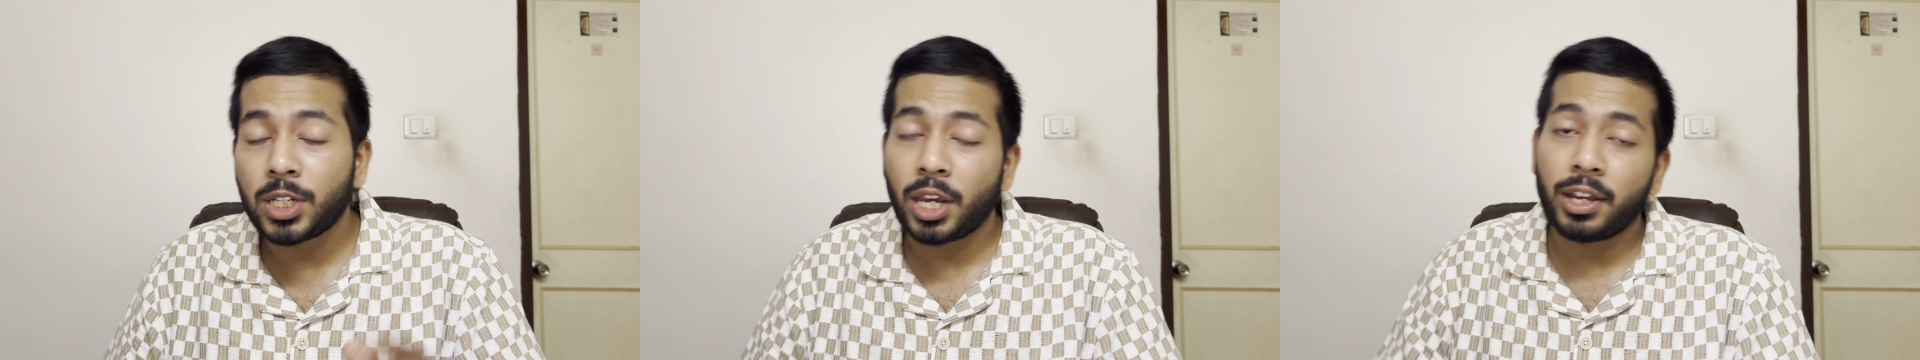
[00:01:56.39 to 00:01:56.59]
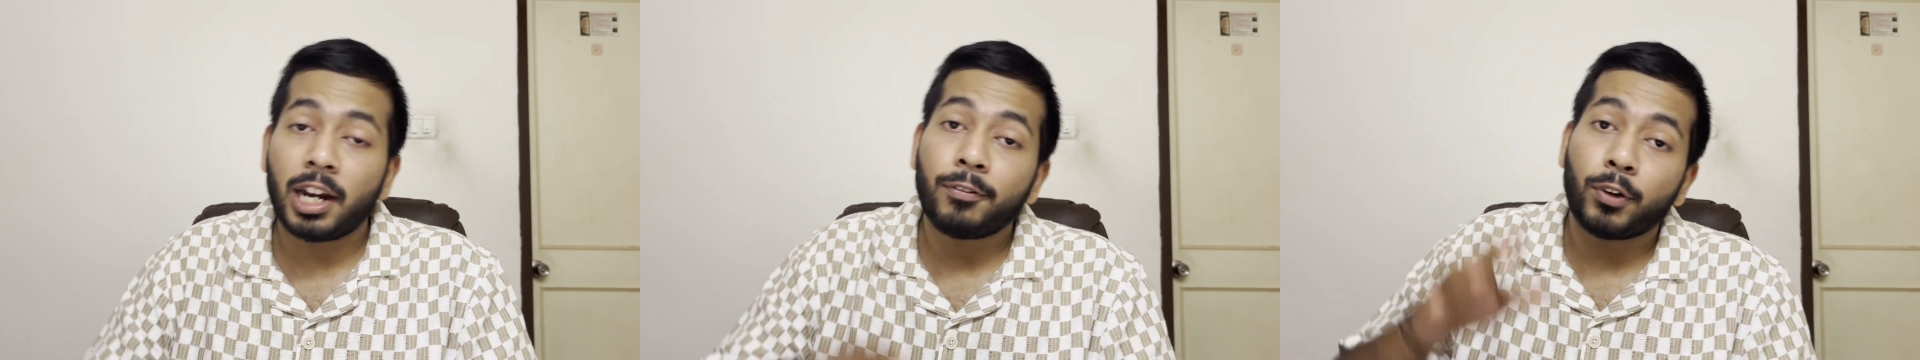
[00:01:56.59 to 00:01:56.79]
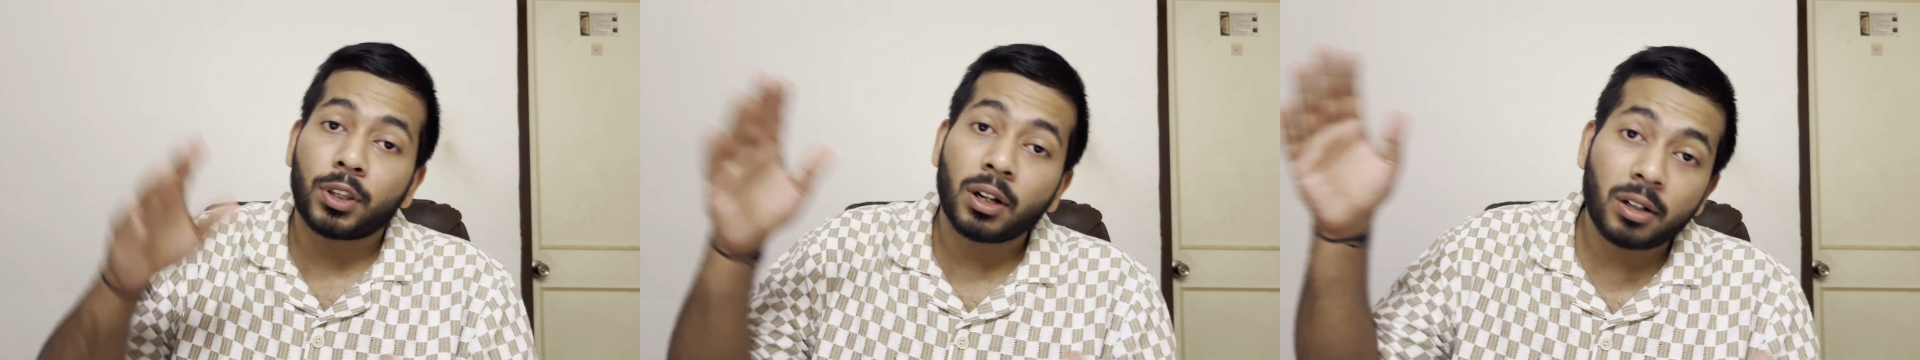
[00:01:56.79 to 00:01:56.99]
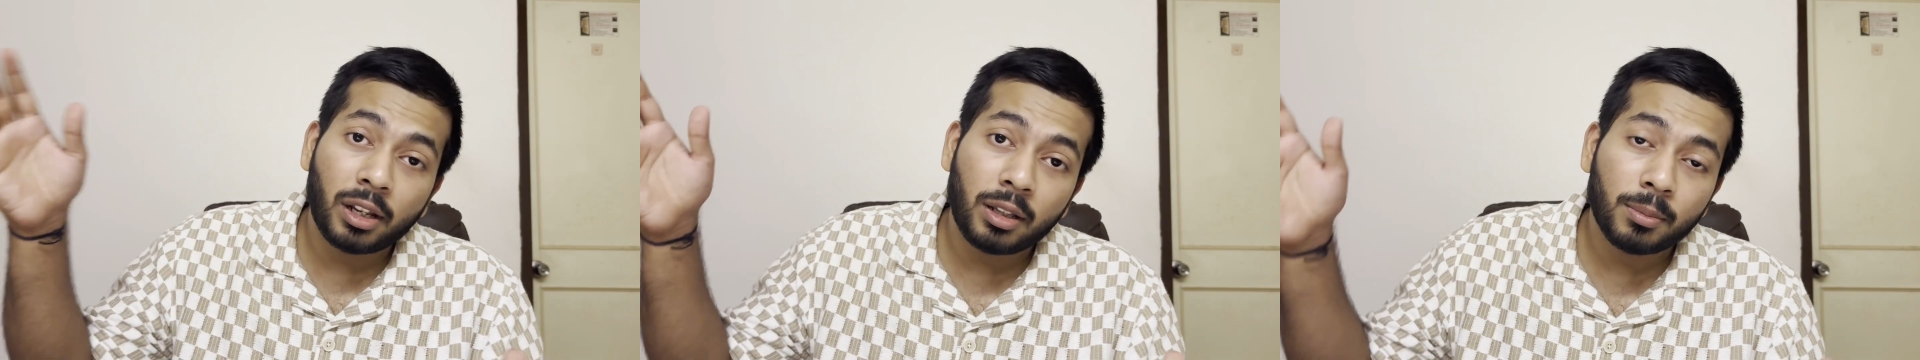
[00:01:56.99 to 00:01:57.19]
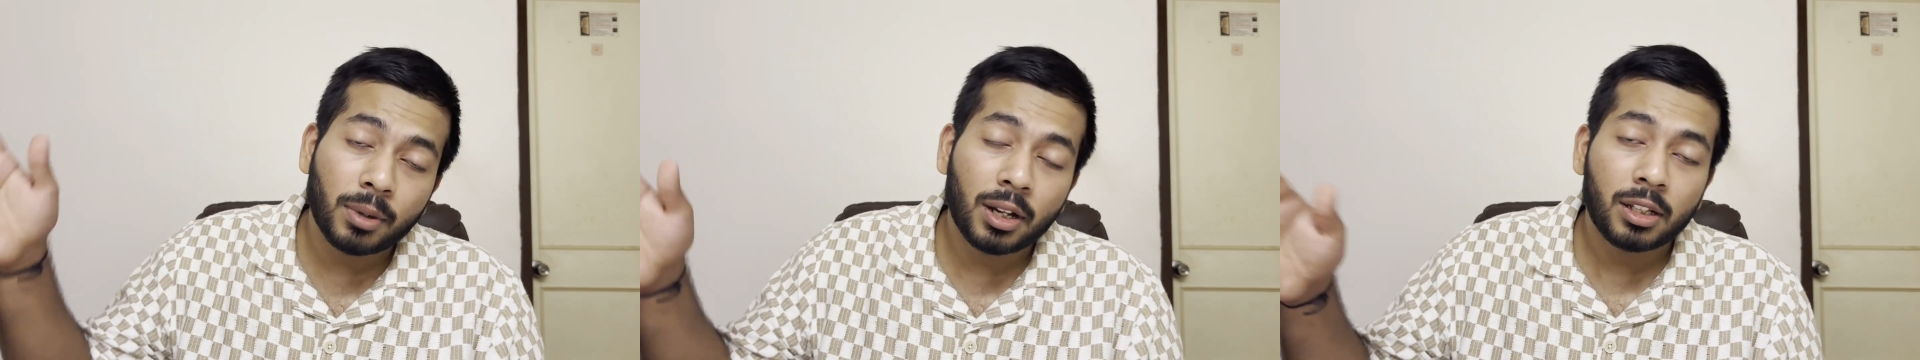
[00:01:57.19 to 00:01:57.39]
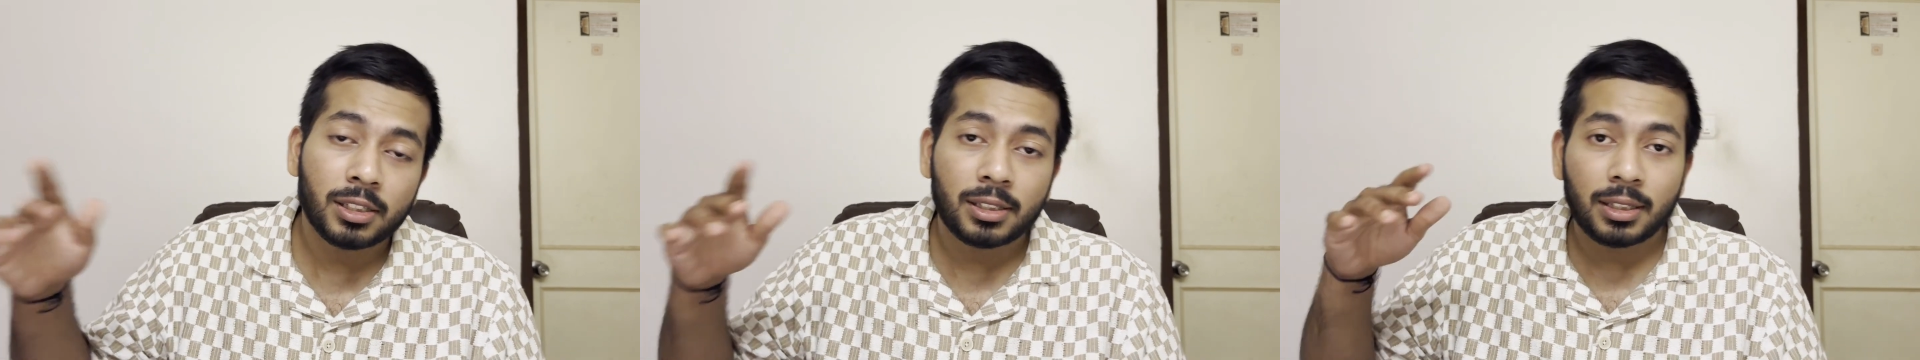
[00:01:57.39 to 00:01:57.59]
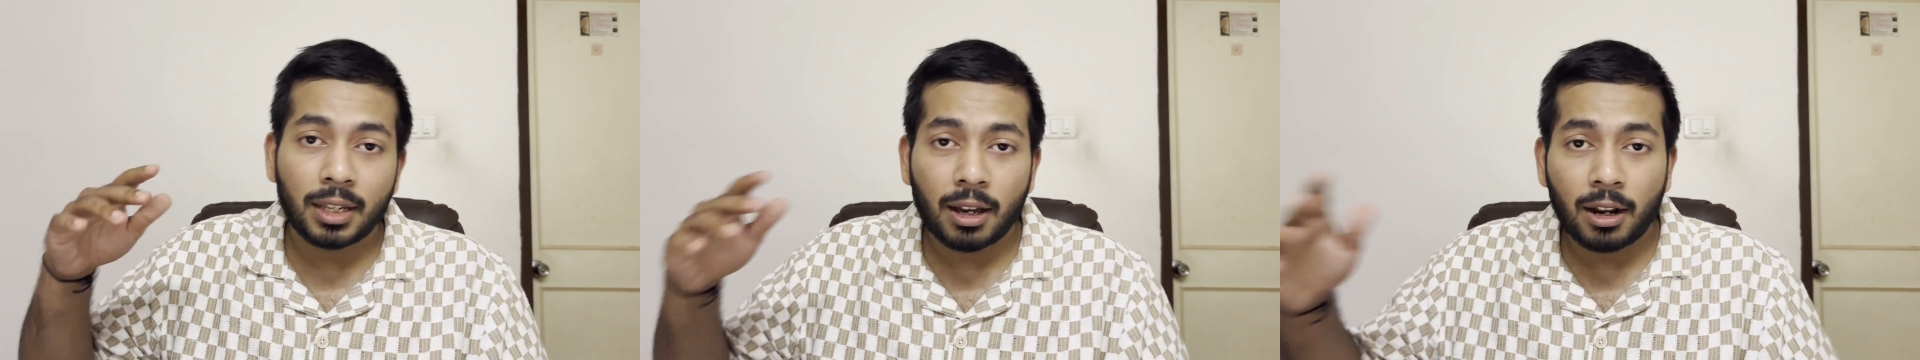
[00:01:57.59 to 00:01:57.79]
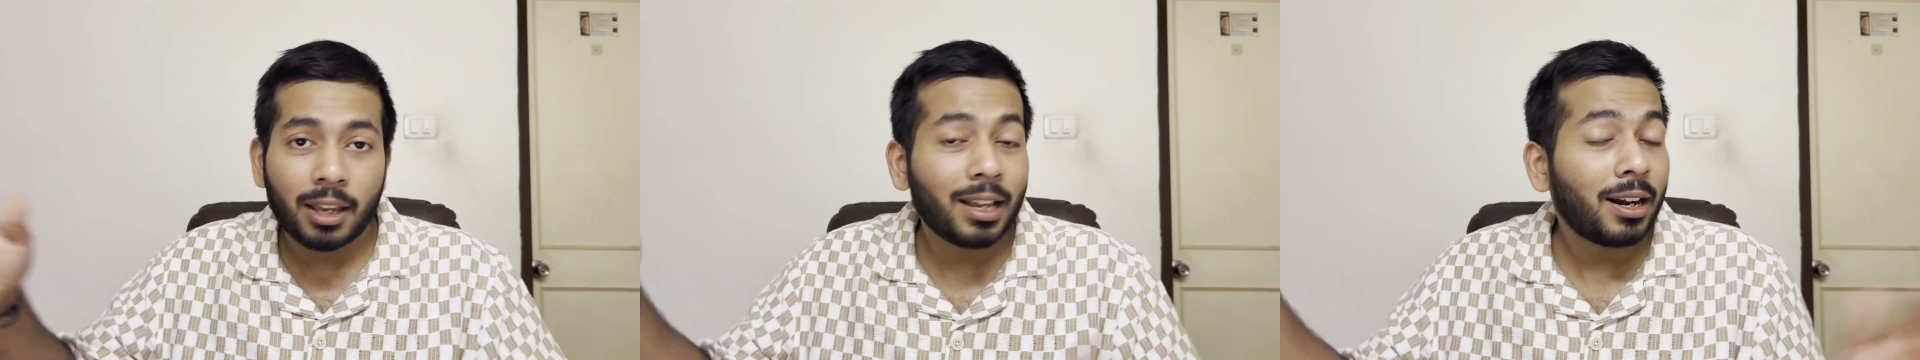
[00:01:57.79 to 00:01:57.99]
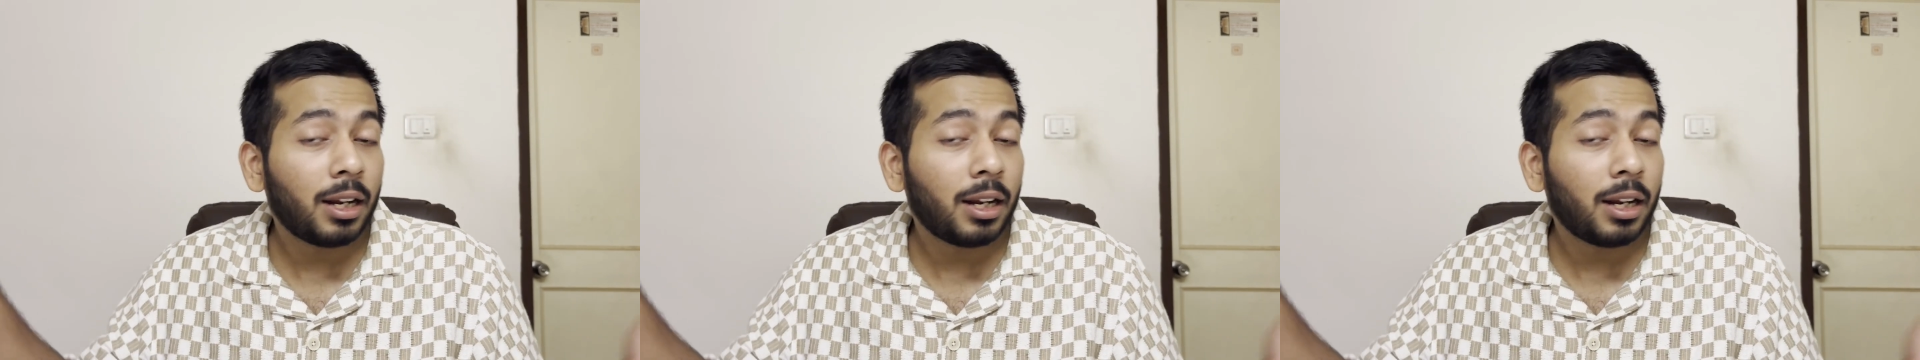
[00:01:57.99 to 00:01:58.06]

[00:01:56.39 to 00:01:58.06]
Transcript: I ran for 13 months, yada,